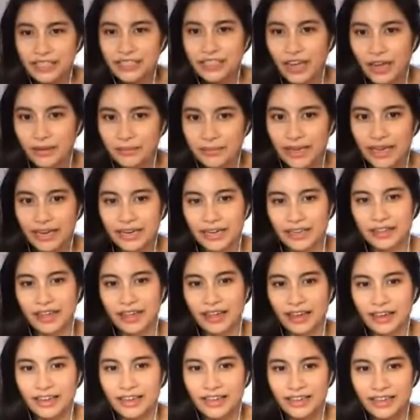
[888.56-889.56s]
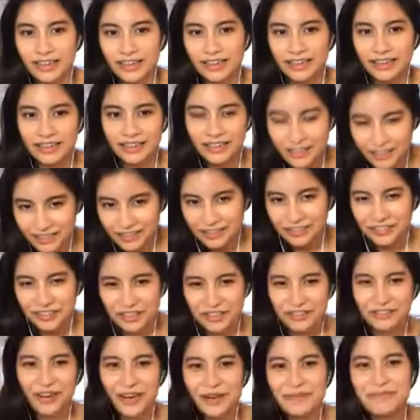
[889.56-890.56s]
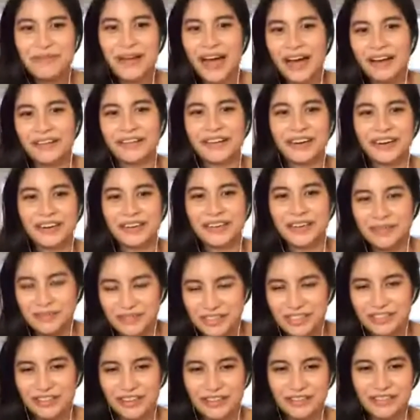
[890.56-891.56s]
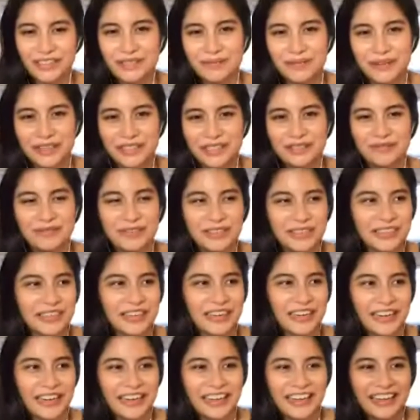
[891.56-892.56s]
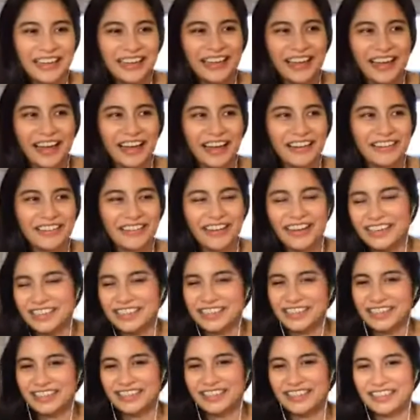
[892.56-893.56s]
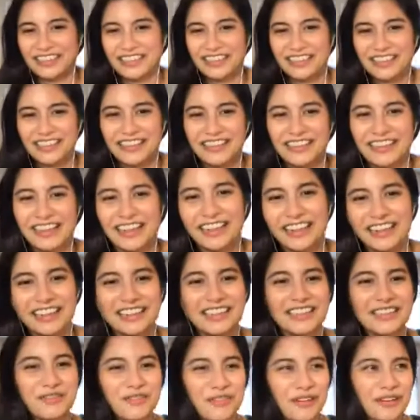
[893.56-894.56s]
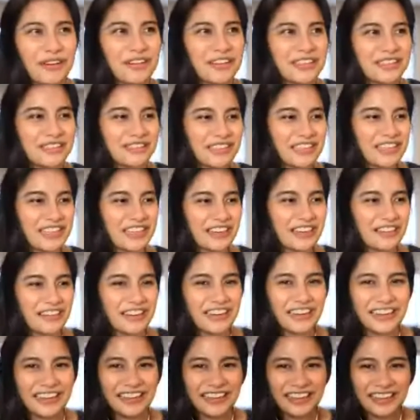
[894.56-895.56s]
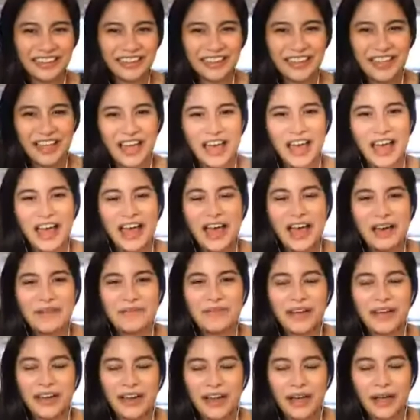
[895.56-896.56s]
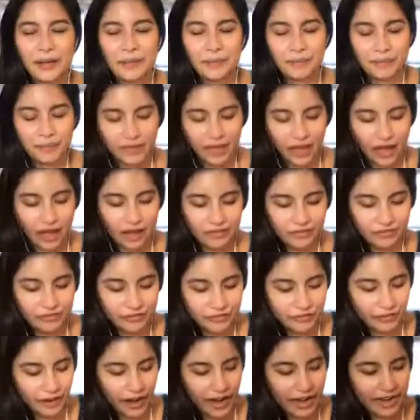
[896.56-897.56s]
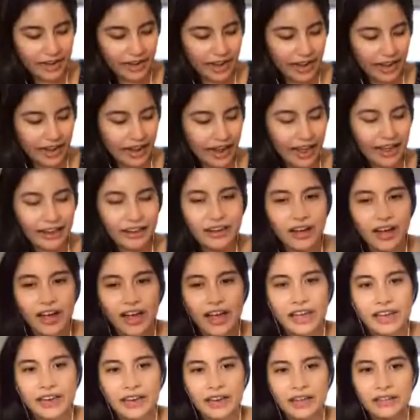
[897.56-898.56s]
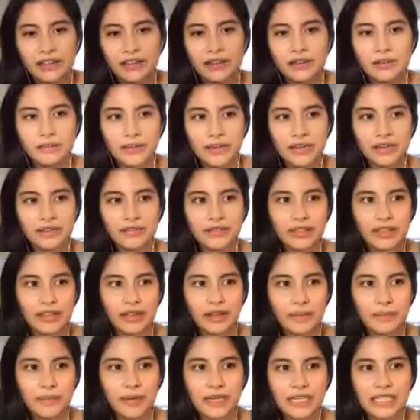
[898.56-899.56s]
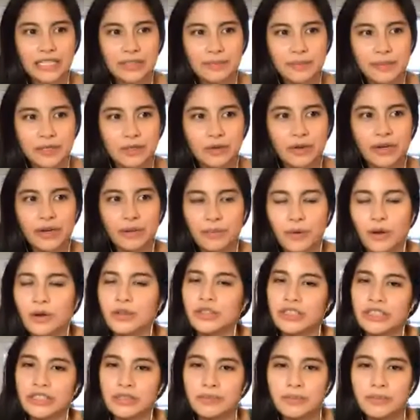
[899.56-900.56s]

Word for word: taught me anything, with great power comes great responsibility. Uh, I just, I like this photo, it's really cute. But um, on Friday, I caught a little bit of the participatory approaches to